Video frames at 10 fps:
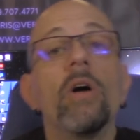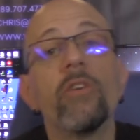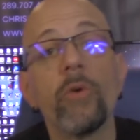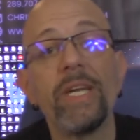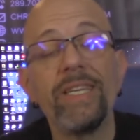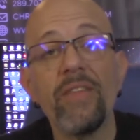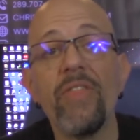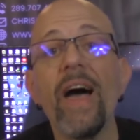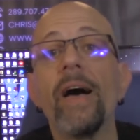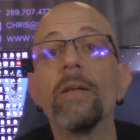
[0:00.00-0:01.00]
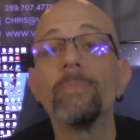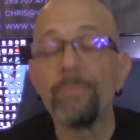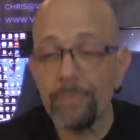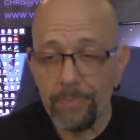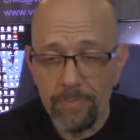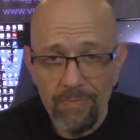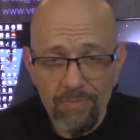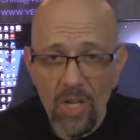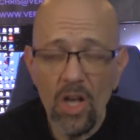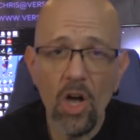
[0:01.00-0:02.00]
So I did that,
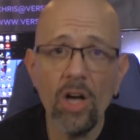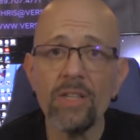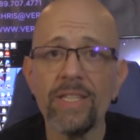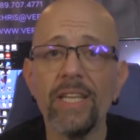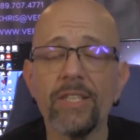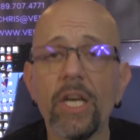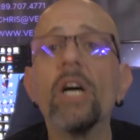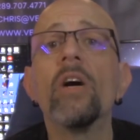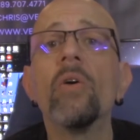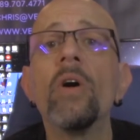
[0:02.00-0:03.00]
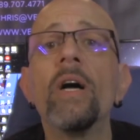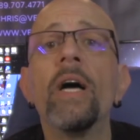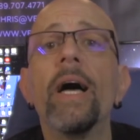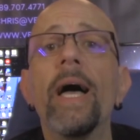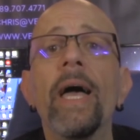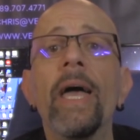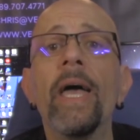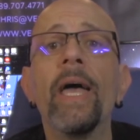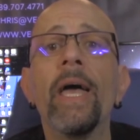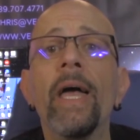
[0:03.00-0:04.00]
all set to go,
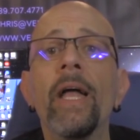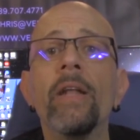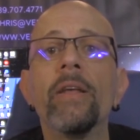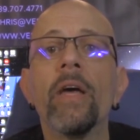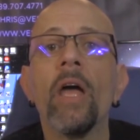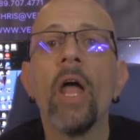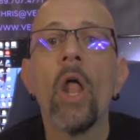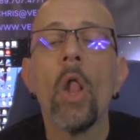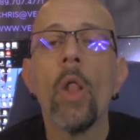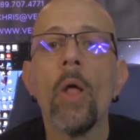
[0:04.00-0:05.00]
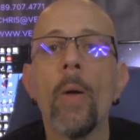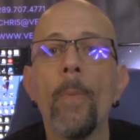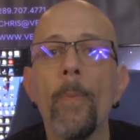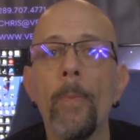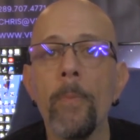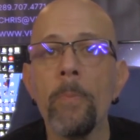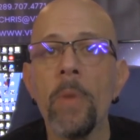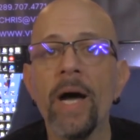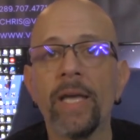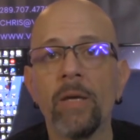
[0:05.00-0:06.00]
and
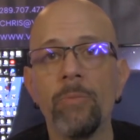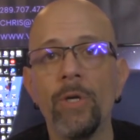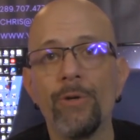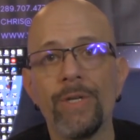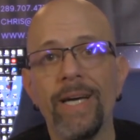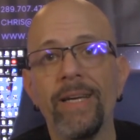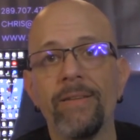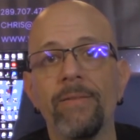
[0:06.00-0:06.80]
my computer died.